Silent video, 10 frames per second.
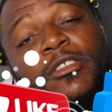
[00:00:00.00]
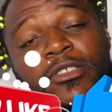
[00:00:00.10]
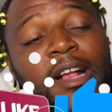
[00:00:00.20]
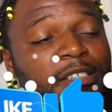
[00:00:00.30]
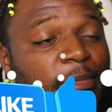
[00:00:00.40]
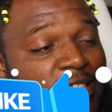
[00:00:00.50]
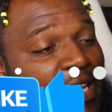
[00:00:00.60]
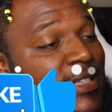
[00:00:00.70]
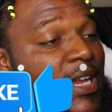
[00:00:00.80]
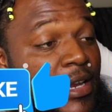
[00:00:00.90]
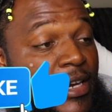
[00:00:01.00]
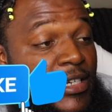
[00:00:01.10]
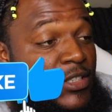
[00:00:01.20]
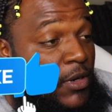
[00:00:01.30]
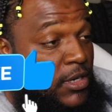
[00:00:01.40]
of subscribers, a bunch of likes, all
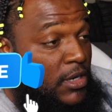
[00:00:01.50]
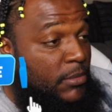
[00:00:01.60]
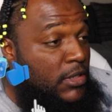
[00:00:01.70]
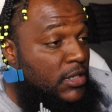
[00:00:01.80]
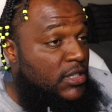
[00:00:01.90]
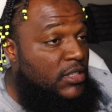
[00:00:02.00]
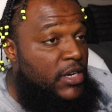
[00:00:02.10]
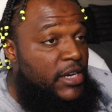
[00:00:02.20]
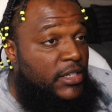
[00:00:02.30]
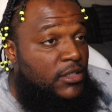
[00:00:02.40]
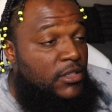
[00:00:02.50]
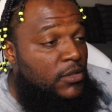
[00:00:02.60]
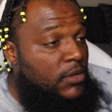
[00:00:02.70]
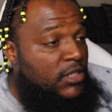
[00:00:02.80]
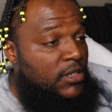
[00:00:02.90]
that. Let's run it up. But look, let's go ahead and get
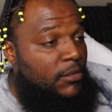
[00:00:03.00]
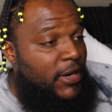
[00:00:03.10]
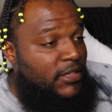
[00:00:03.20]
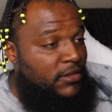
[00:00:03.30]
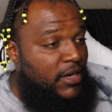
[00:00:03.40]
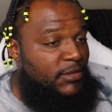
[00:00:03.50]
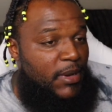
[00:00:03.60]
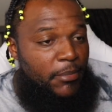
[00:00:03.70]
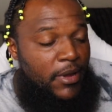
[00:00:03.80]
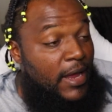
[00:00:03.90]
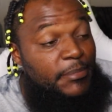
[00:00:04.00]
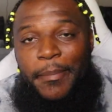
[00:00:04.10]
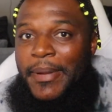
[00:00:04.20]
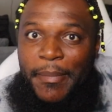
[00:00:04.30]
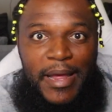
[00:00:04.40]
to it. What's up, Bryson Gray? That's my boy. That's
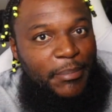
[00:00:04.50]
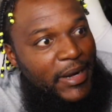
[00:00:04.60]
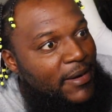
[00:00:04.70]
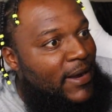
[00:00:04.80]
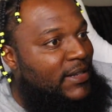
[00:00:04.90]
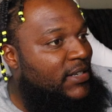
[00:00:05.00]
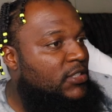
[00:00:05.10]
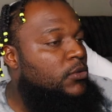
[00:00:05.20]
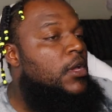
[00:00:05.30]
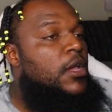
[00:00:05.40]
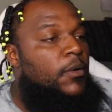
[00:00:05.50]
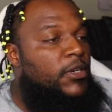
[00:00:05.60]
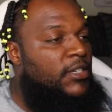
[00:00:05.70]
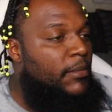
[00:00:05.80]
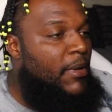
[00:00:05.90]
my pimp on the player right there, too.
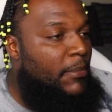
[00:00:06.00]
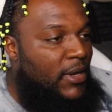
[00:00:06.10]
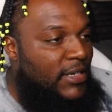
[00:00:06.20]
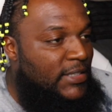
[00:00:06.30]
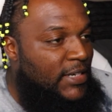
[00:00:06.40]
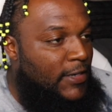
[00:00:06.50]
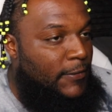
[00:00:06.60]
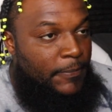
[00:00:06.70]
What's up, my boy? Let's get it.